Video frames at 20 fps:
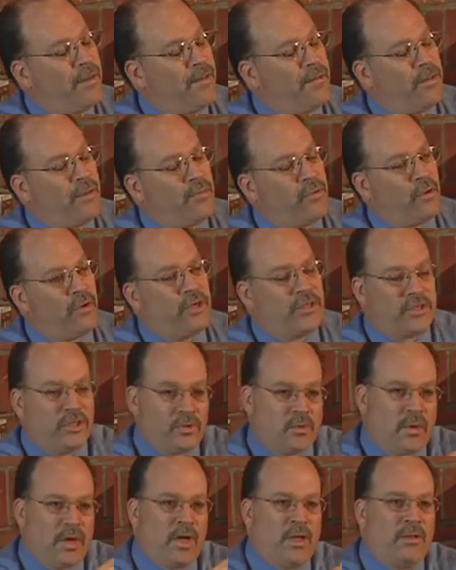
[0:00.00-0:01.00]
employer
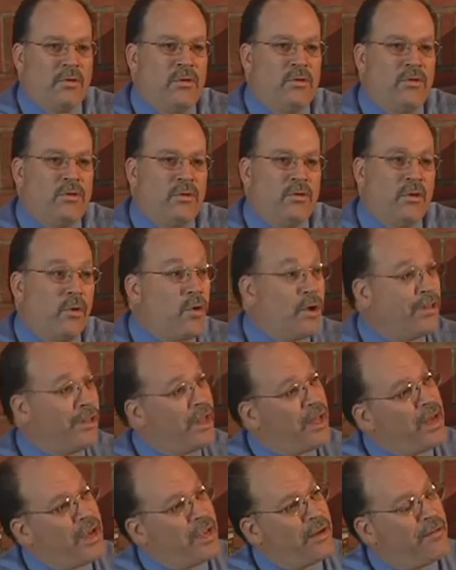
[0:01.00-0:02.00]
says, well, you can go
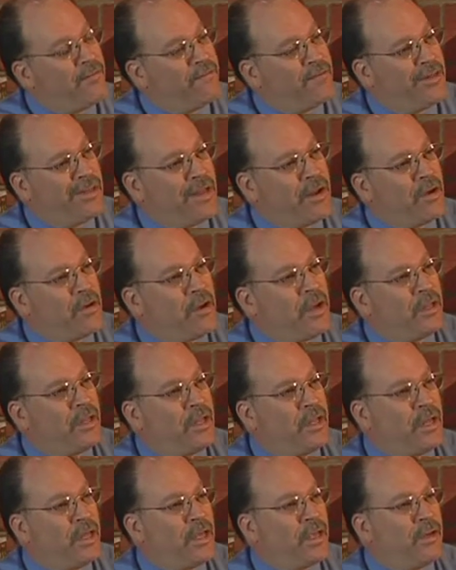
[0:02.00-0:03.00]
online and fill it out
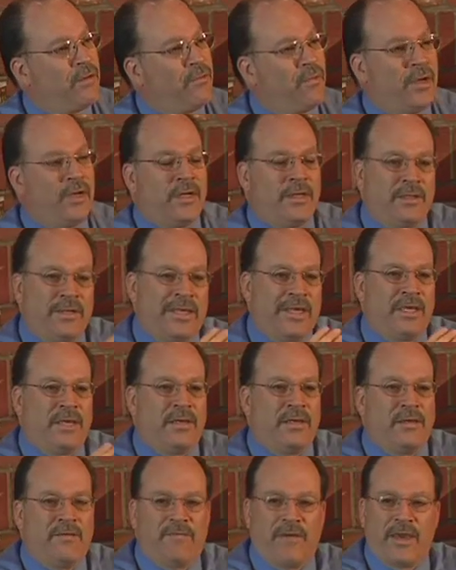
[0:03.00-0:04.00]
online. Well,
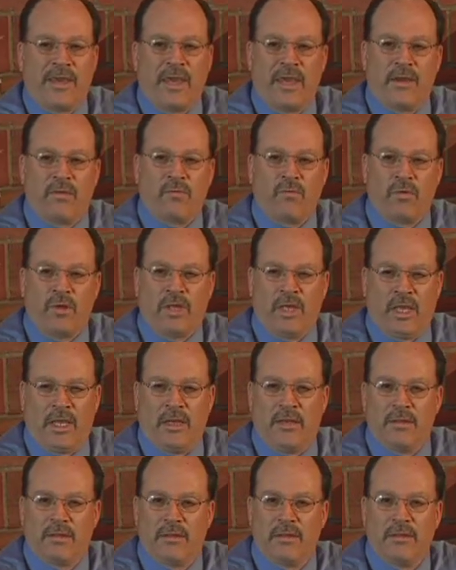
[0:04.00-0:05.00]
again, if I can't
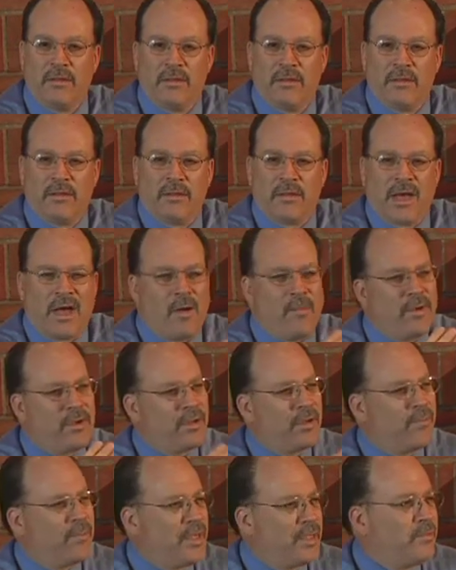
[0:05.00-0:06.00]
read, how am I
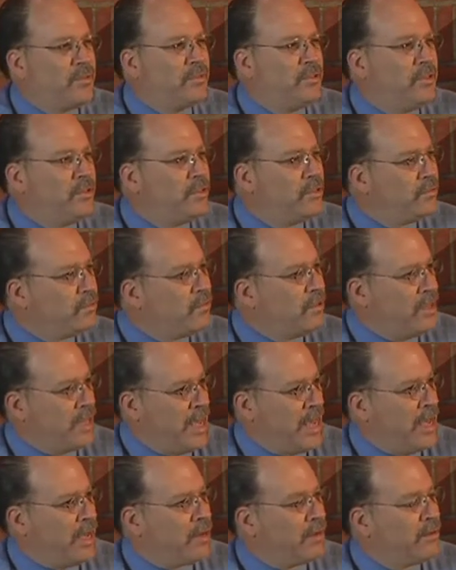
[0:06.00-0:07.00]
going to be able to do
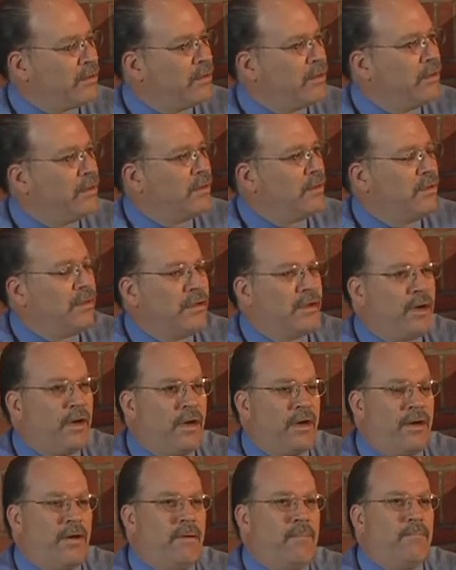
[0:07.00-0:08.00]
that?
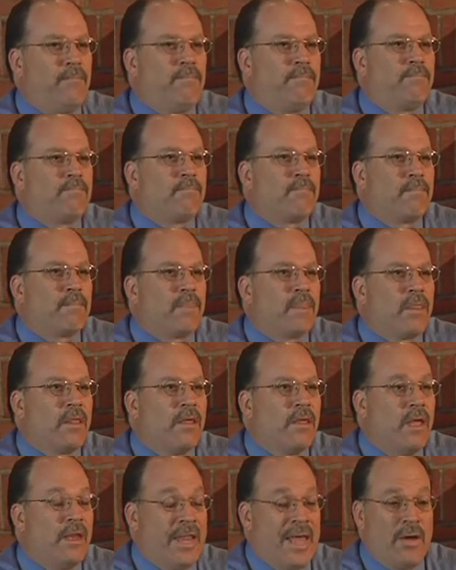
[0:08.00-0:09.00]
And
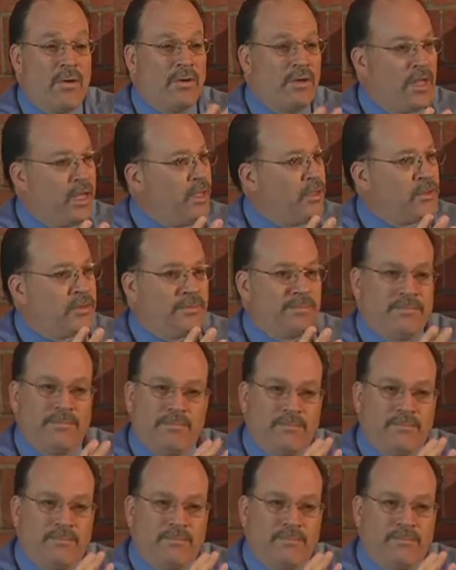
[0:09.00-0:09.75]
nowadays,